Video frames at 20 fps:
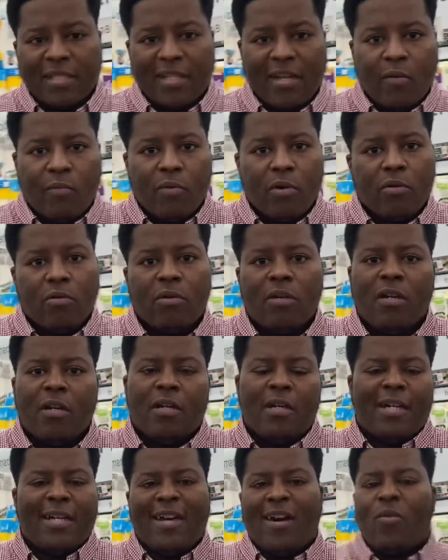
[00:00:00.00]
I want,
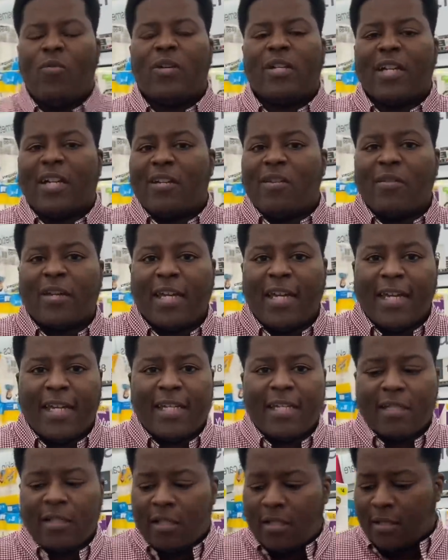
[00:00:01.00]
and I don't want to get no candy
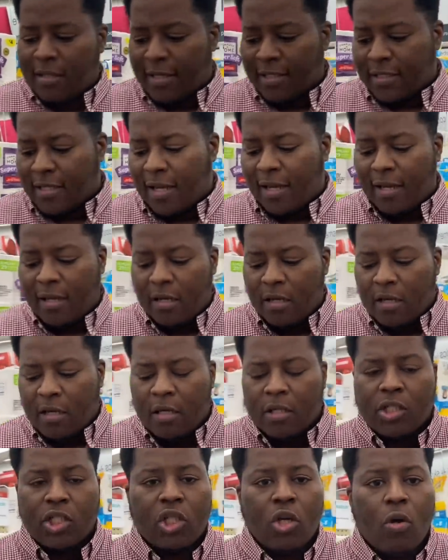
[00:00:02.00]
or nothing like that.
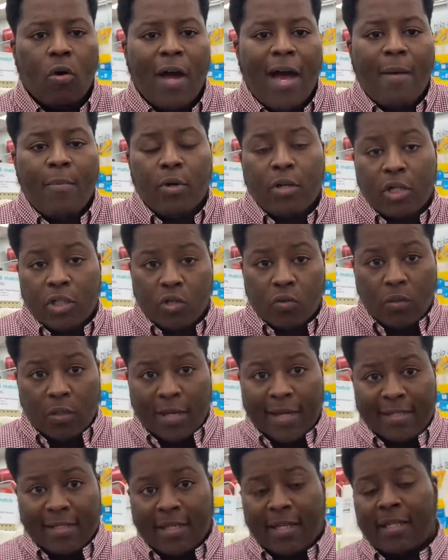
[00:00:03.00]
So I'm gonna do it
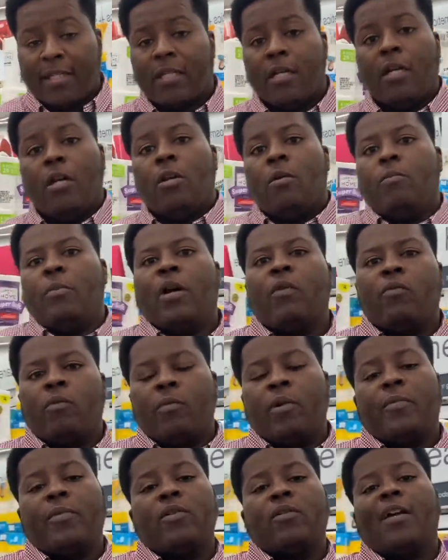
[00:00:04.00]
like this, but
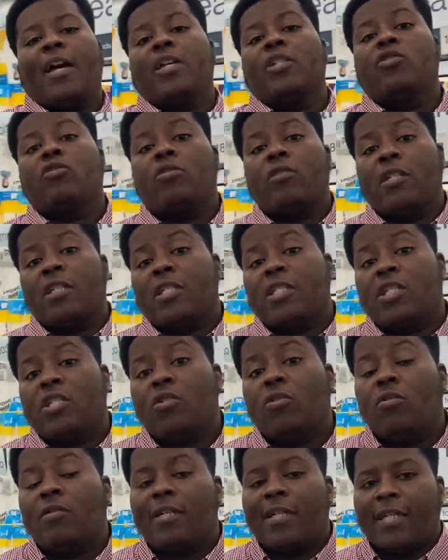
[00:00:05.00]
remember you guys, you're gonna
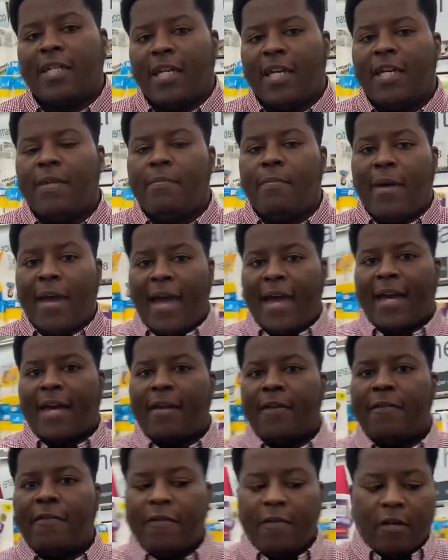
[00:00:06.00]
still get back
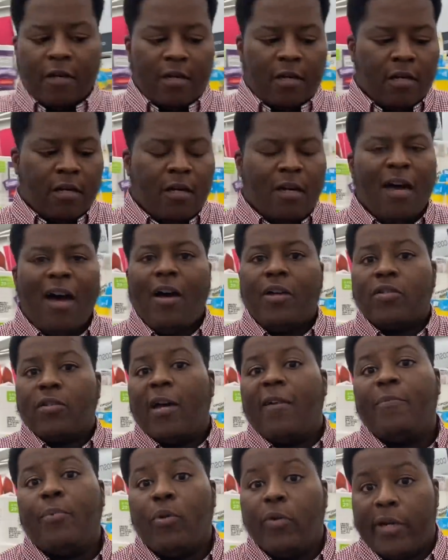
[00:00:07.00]
the, I also
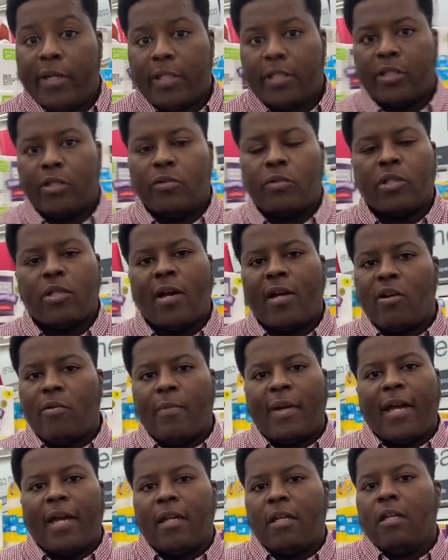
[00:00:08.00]
have points too, so I don't
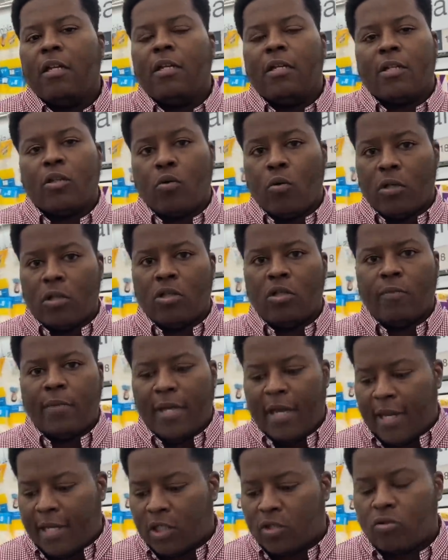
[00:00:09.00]
mind going a little bit
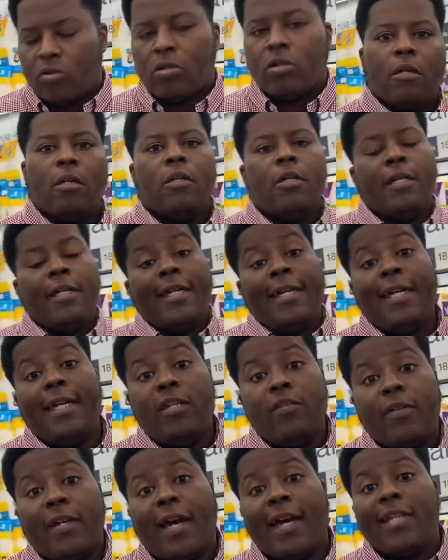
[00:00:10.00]
extra. And
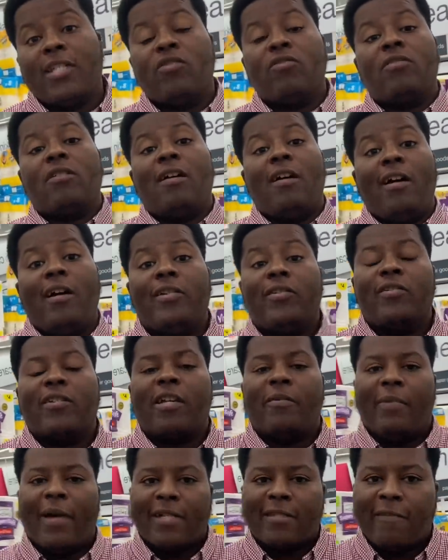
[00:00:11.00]
you guys, you're gonna also
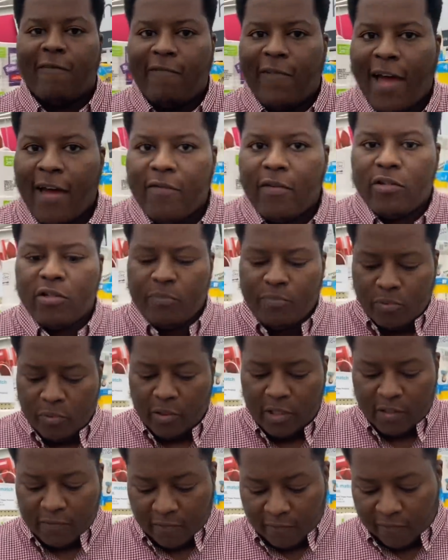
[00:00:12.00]
get back the 500
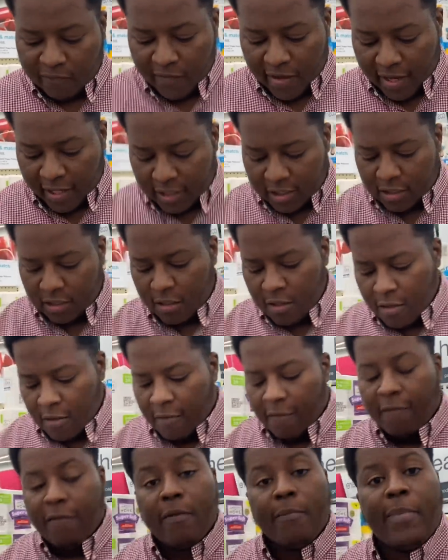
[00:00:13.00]
points from Fetch
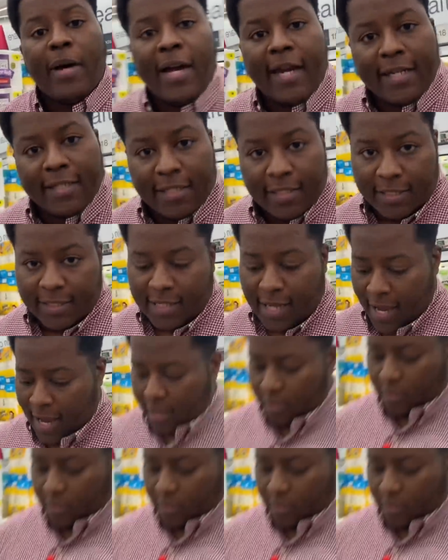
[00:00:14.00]
for buying the Scott,